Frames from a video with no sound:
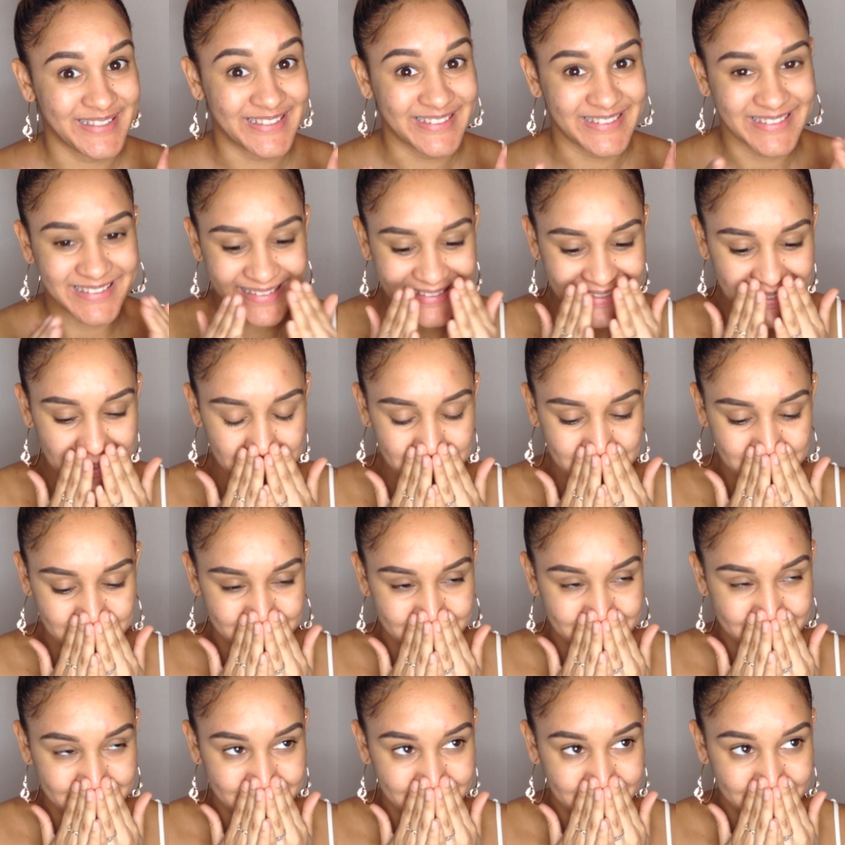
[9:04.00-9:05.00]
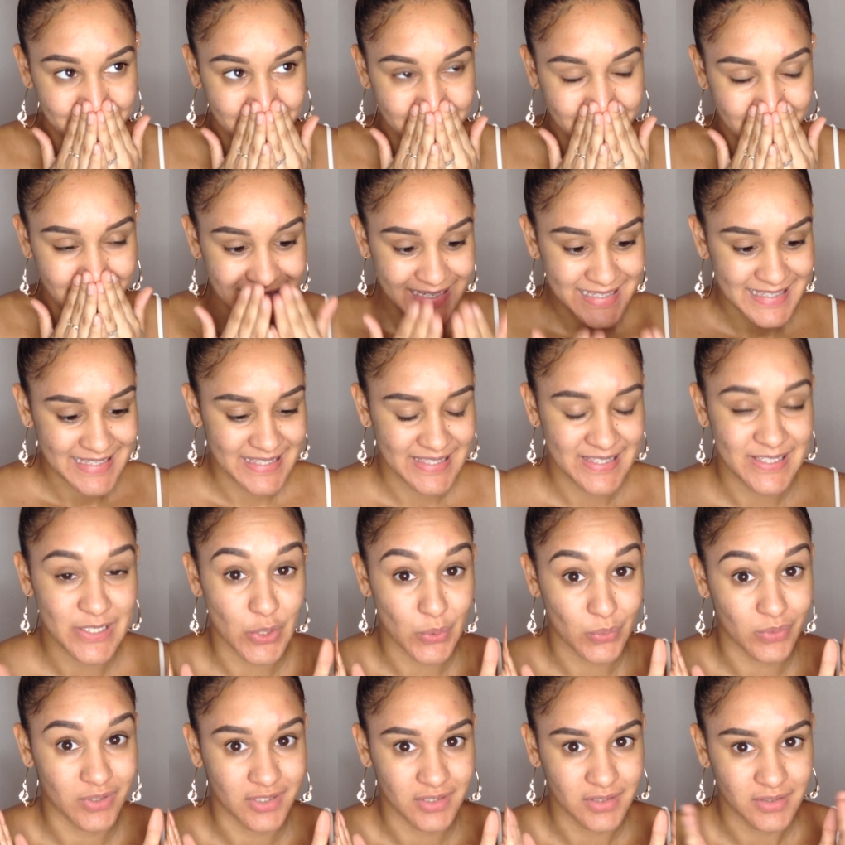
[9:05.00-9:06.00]
good.
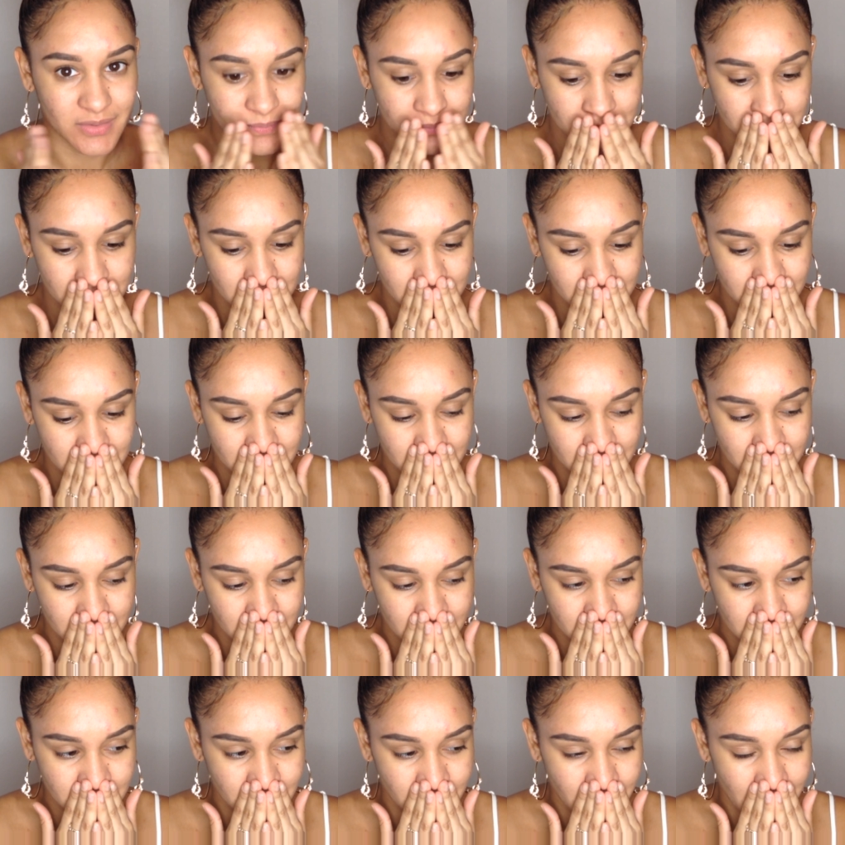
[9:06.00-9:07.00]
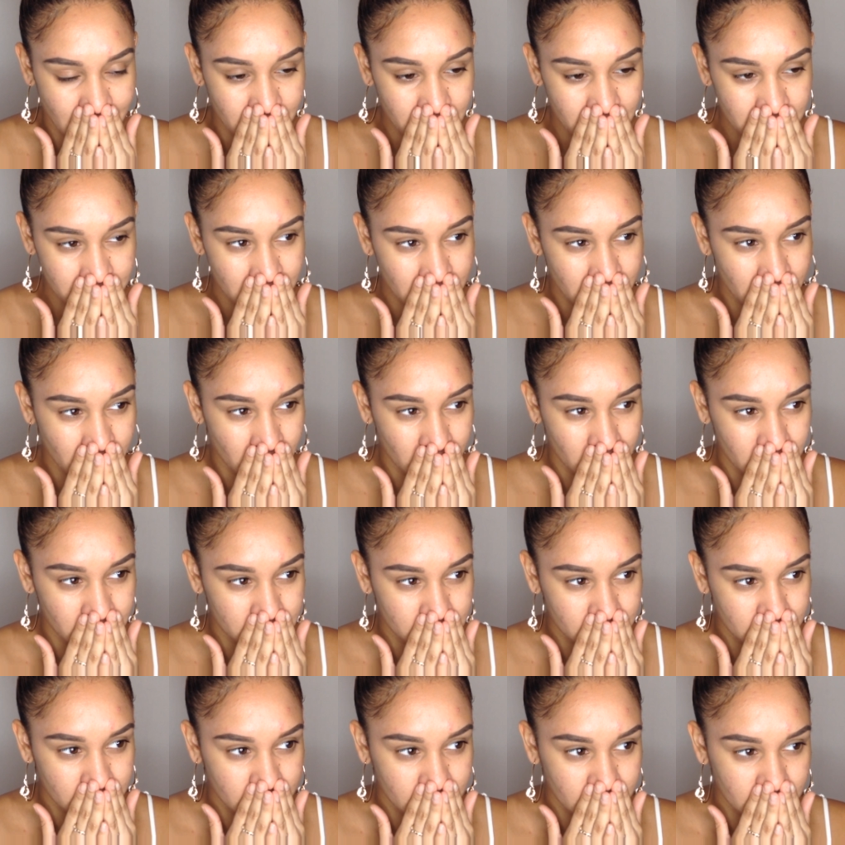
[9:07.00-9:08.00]
So good. I don't even know
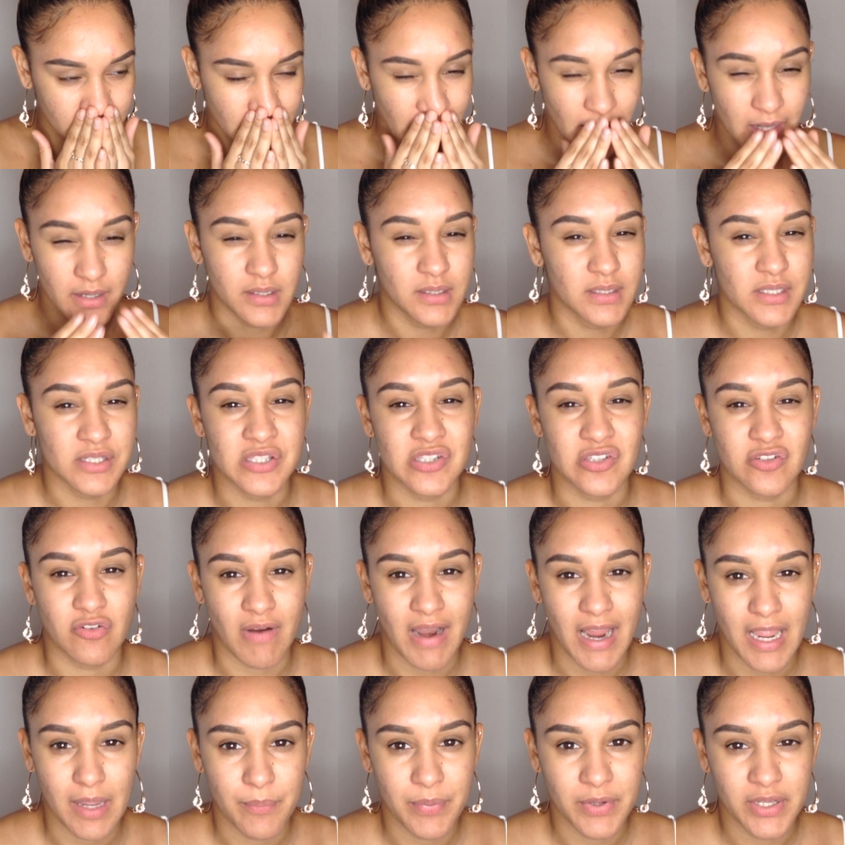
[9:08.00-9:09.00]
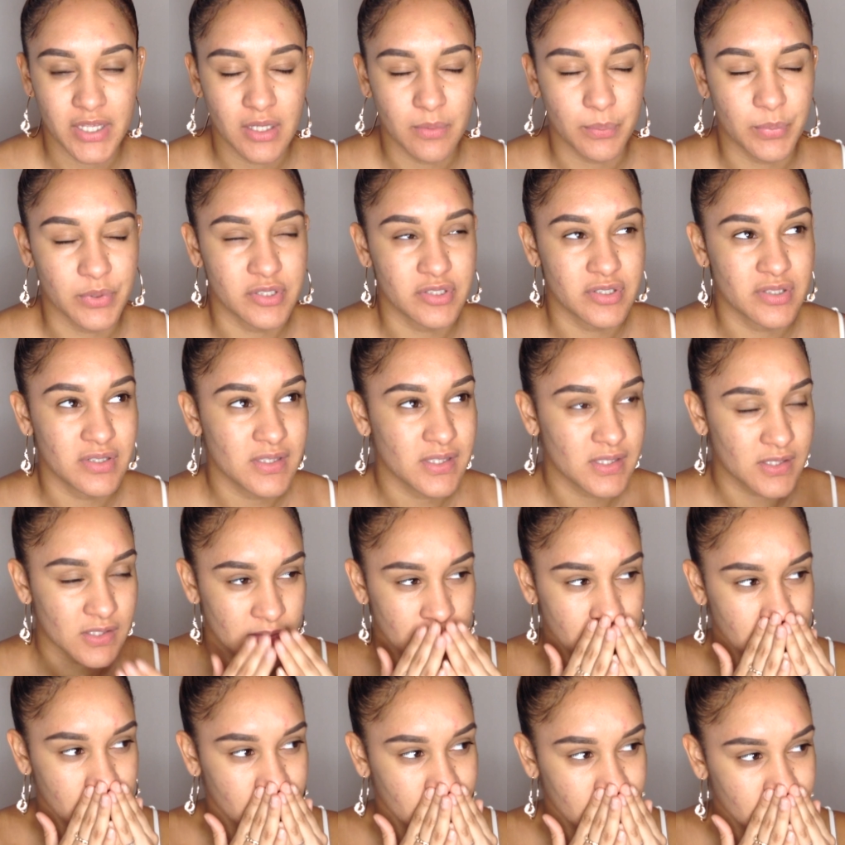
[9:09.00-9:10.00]
how to describe it, but
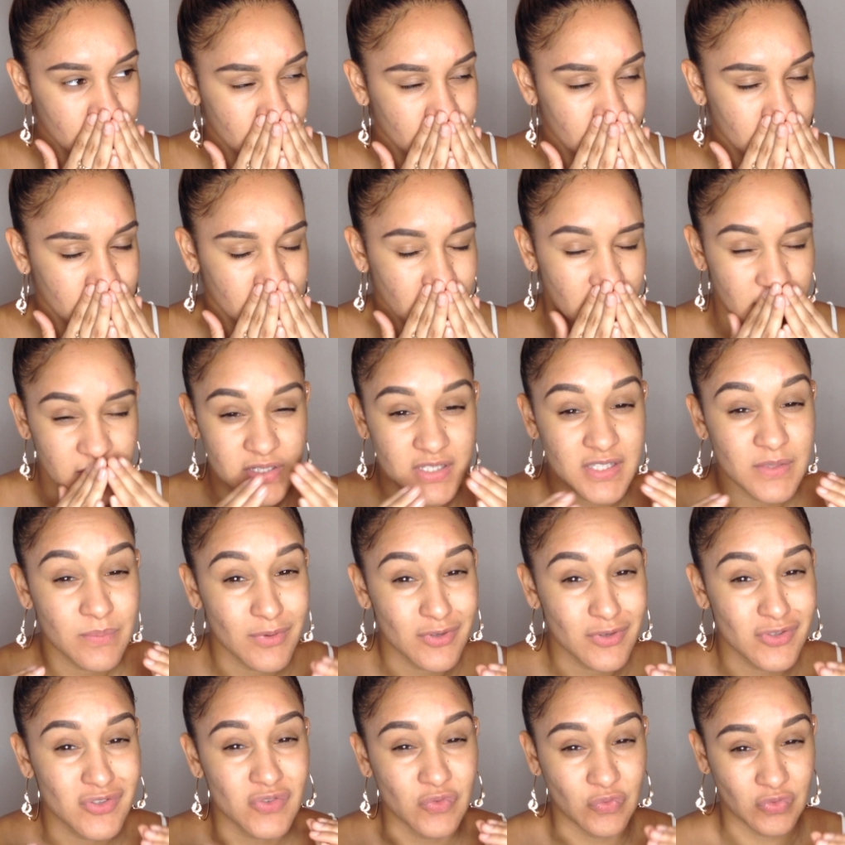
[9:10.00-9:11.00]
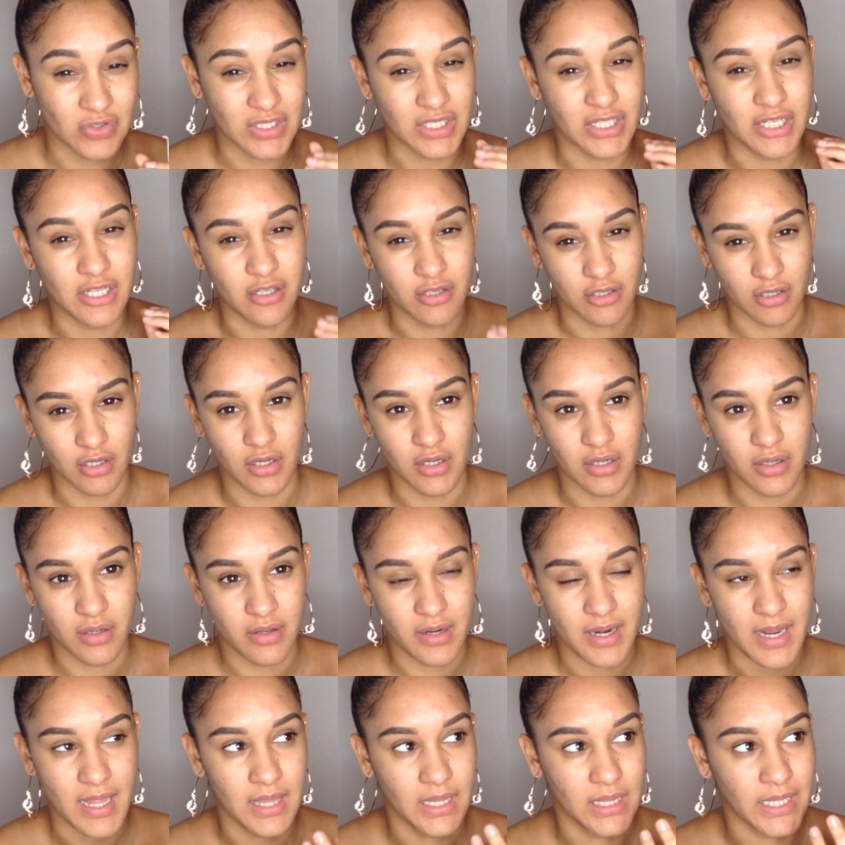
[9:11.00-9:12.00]
it just smells really
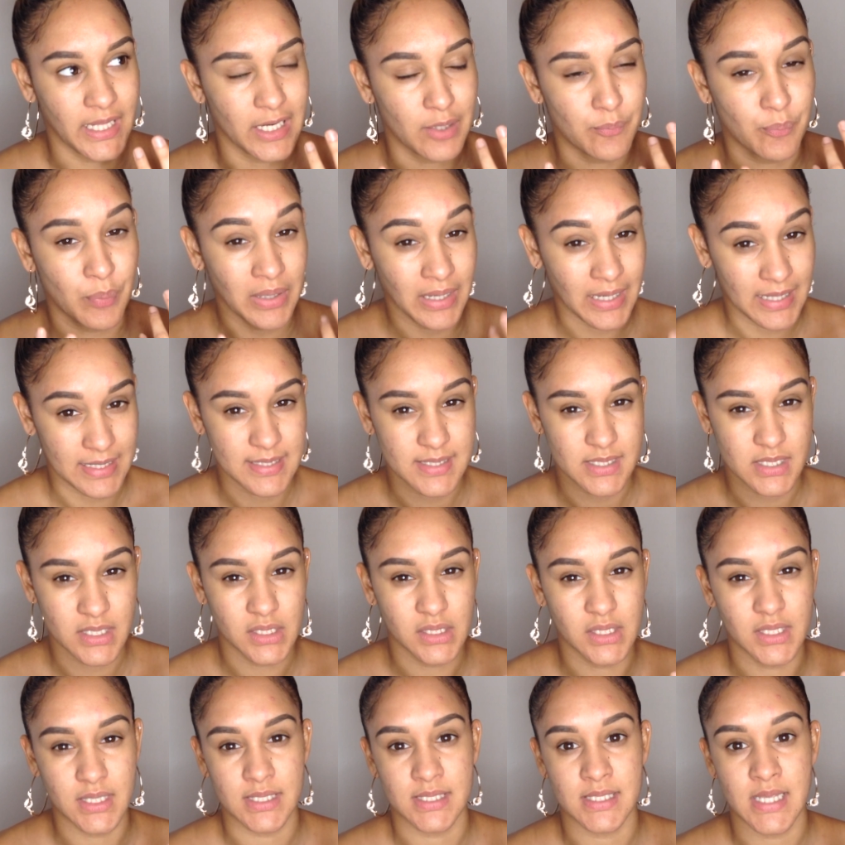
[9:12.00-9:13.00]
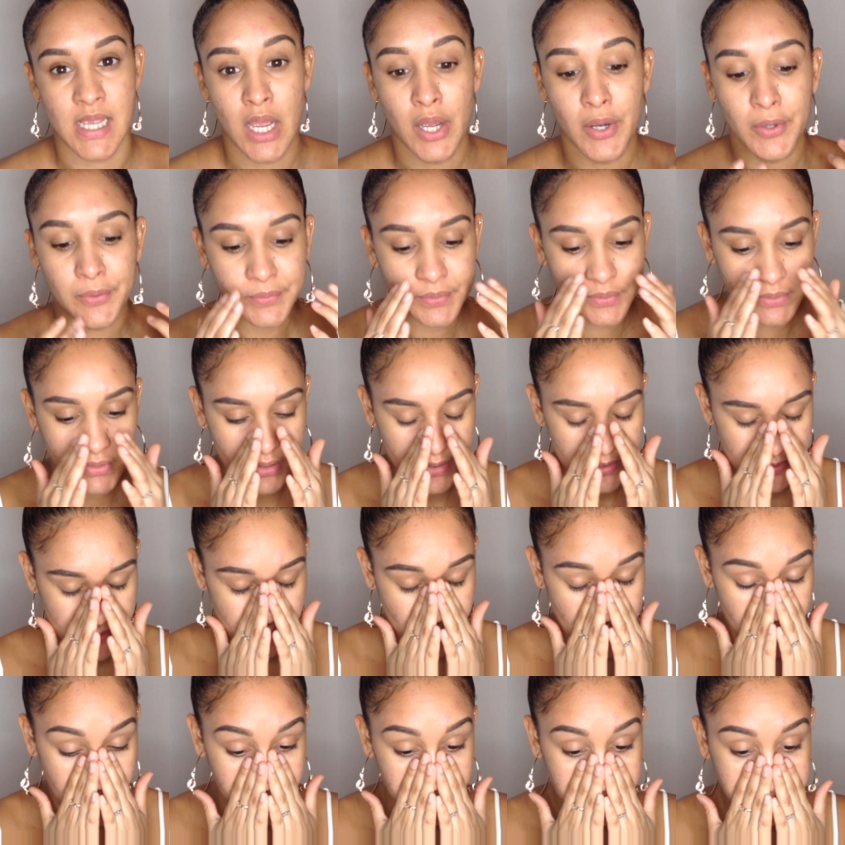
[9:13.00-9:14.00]
good and like pleasant, the
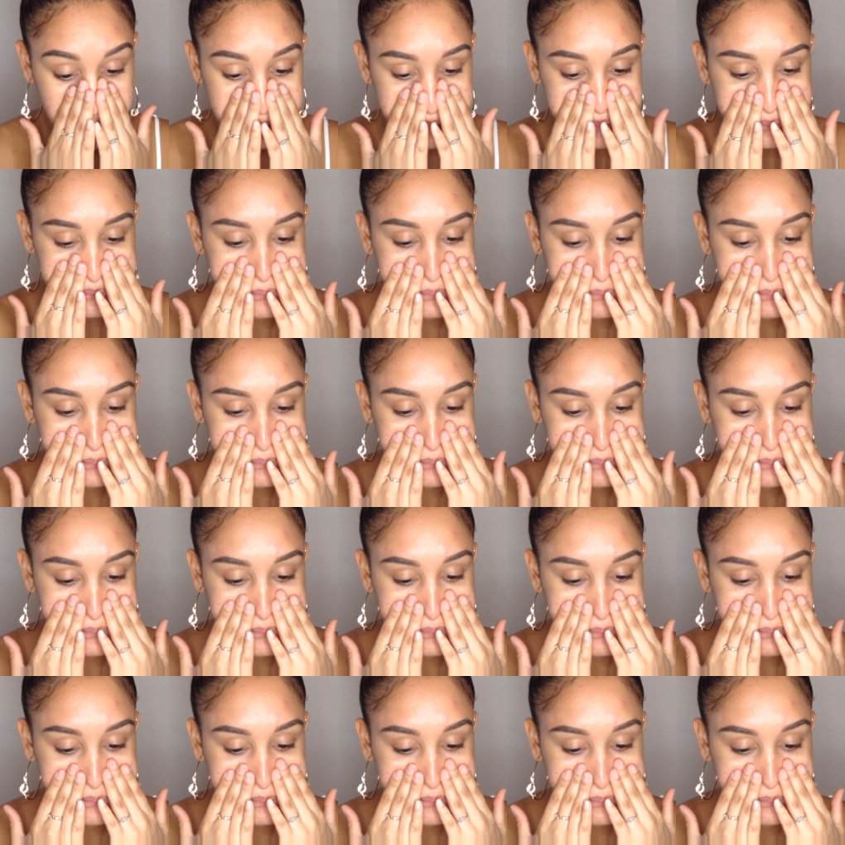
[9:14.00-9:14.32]
smell.